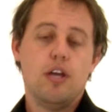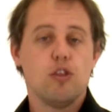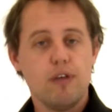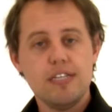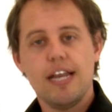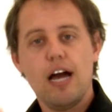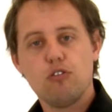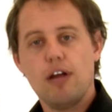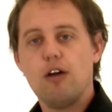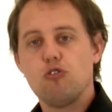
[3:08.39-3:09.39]
The reason
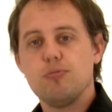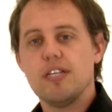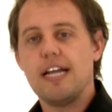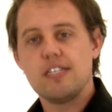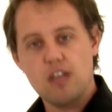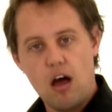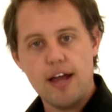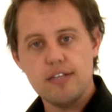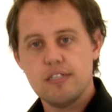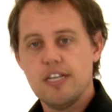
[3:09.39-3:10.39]
our groups are that
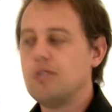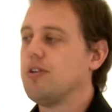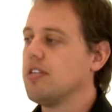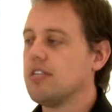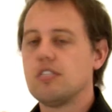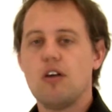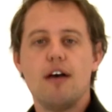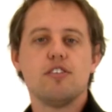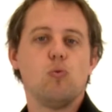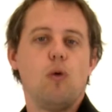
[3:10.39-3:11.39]
size is because it's the
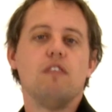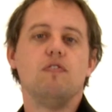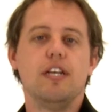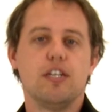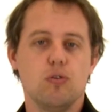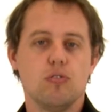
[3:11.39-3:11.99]
size of the one vehicle.